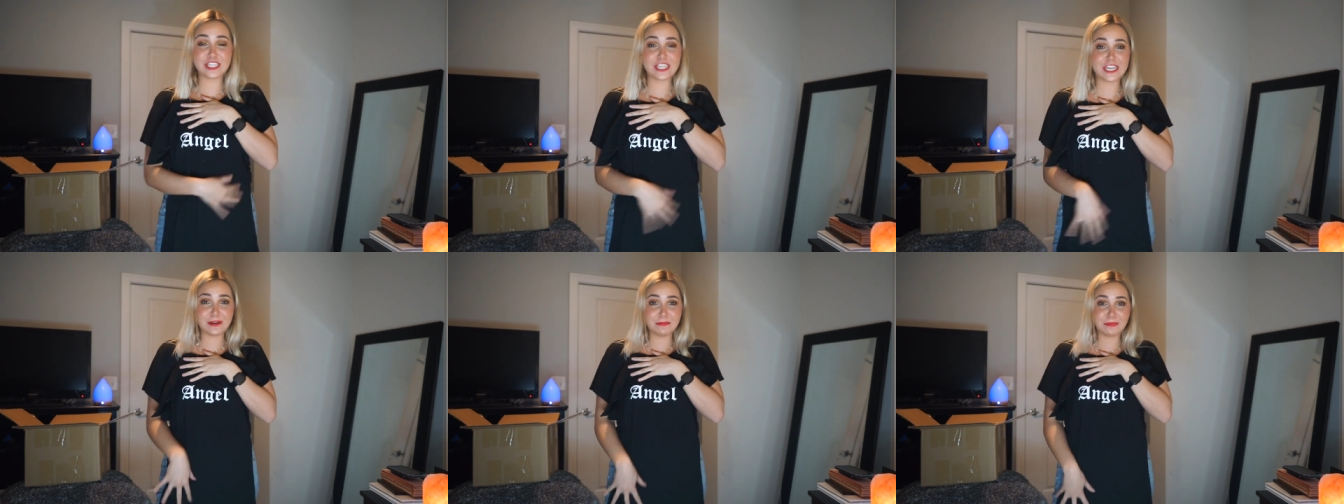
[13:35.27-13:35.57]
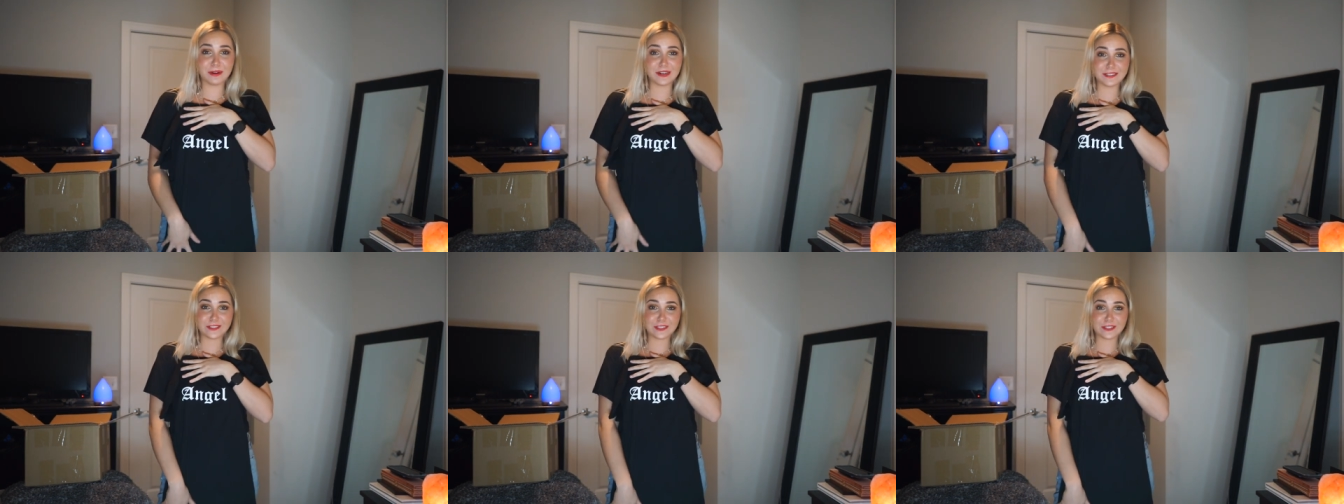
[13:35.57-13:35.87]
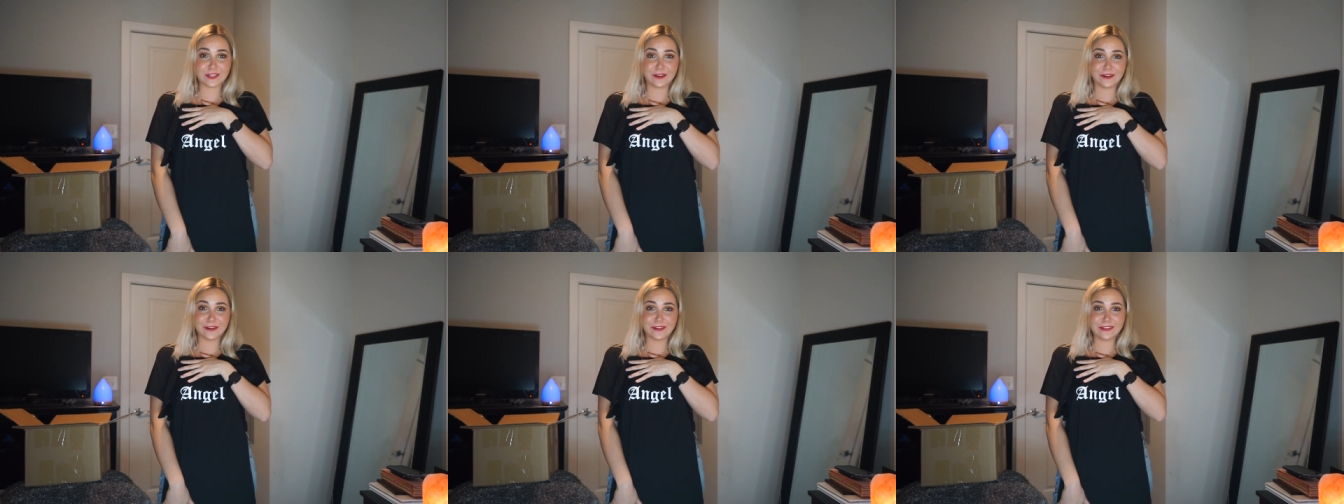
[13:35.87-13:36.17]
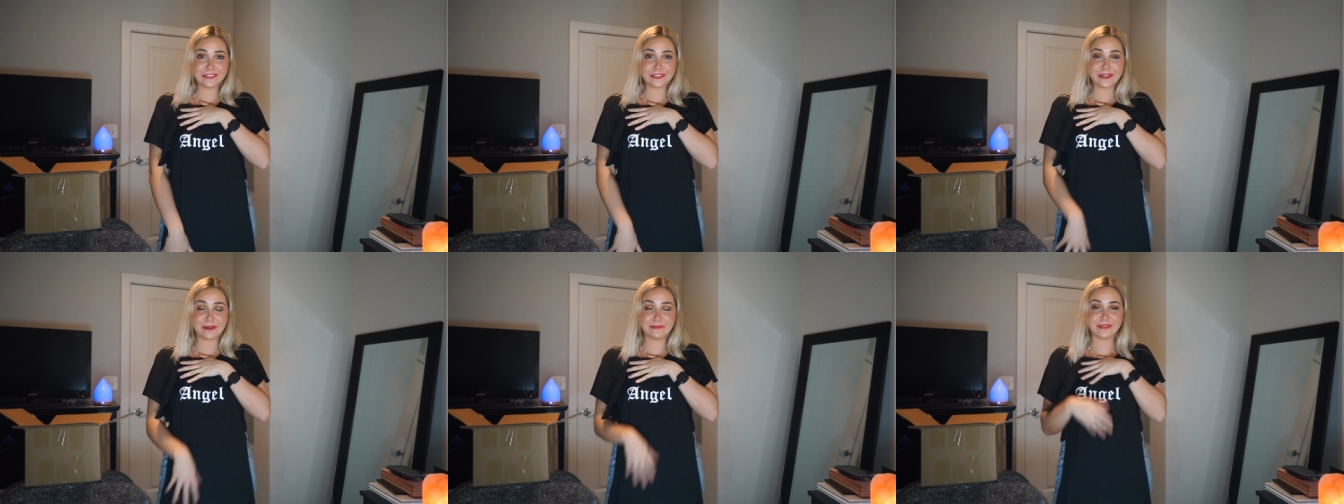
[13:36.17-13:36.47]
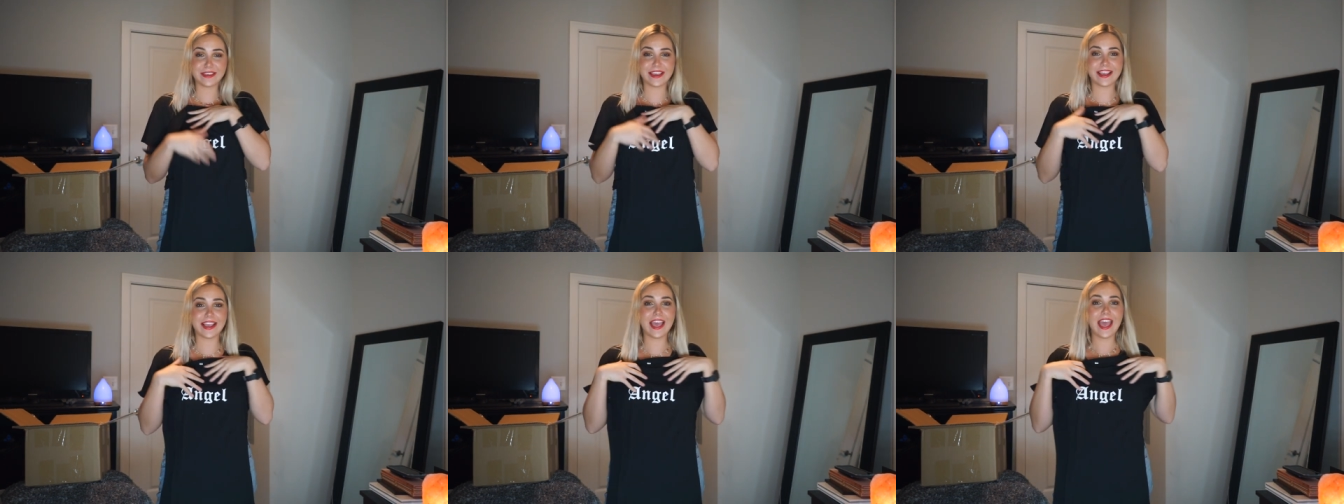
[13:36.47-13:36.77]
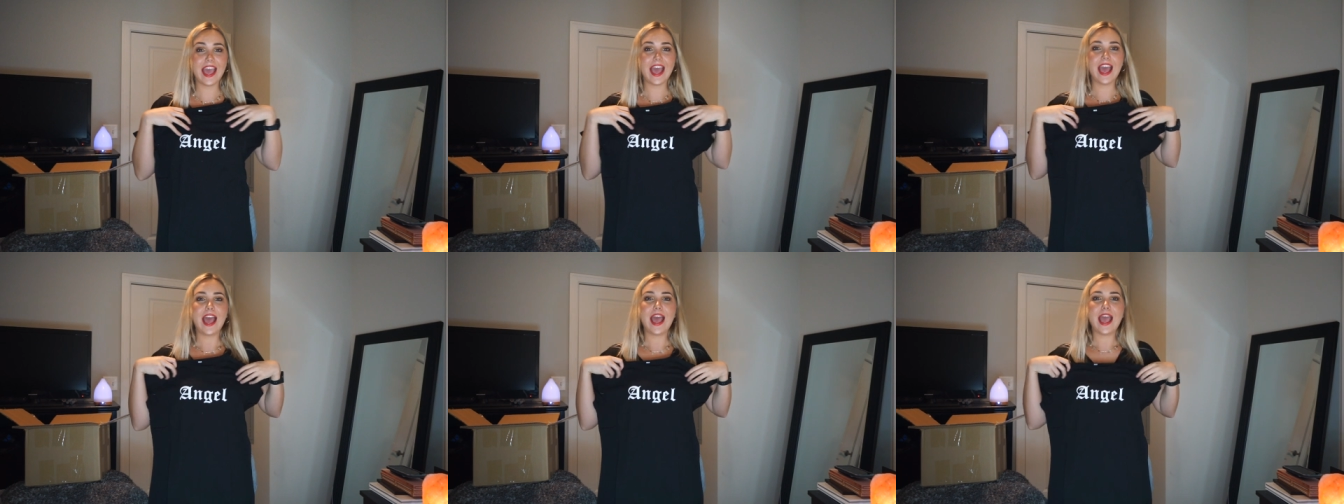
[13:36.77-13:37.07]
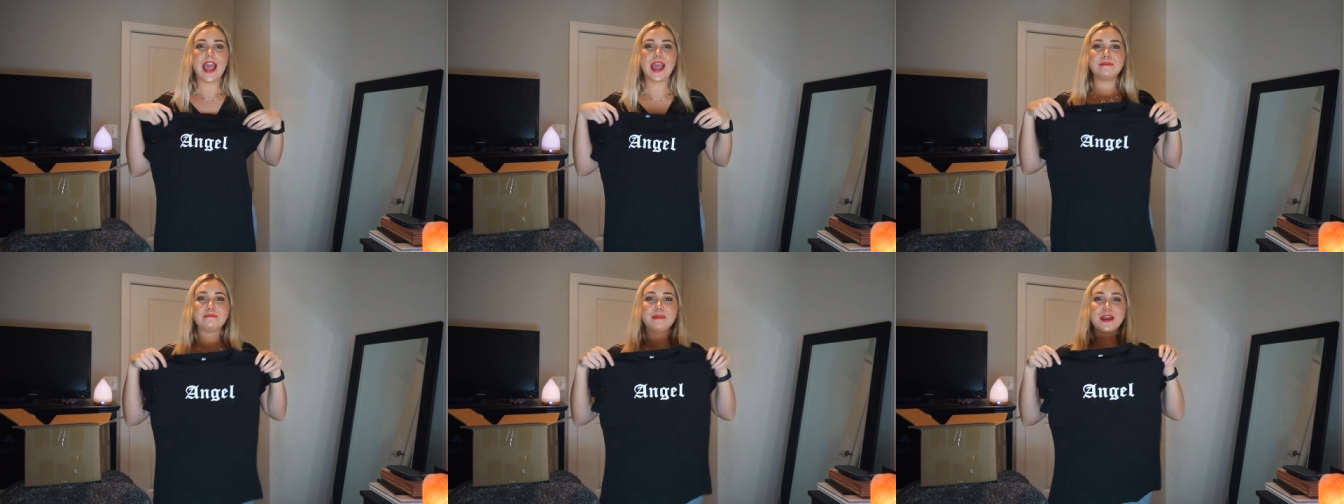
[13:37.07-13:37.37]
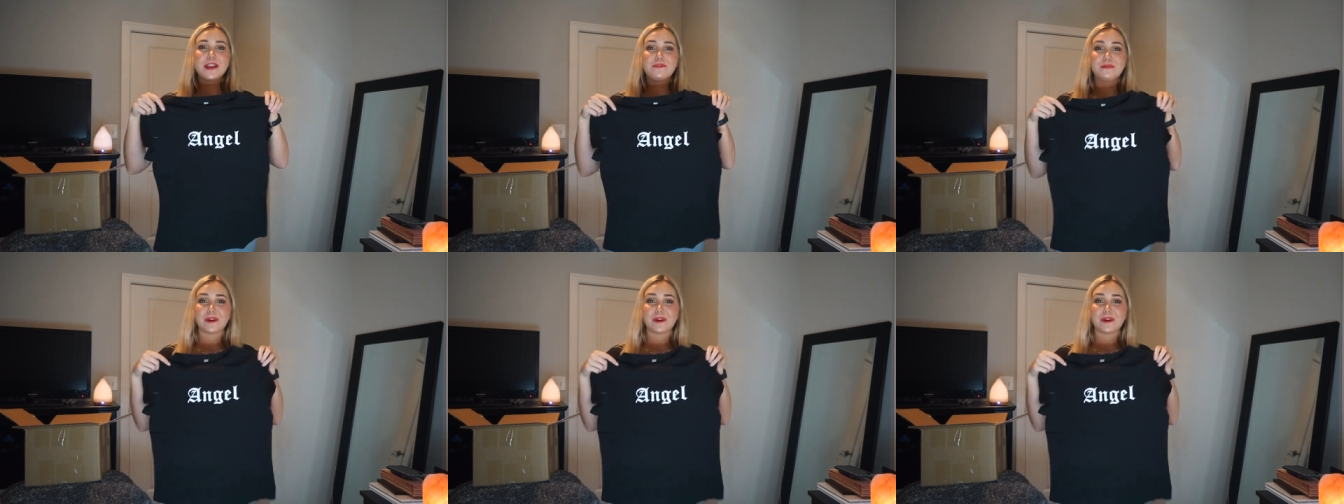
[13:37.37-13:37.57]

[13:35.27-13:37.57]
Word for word: cheetah print skirt or something. And my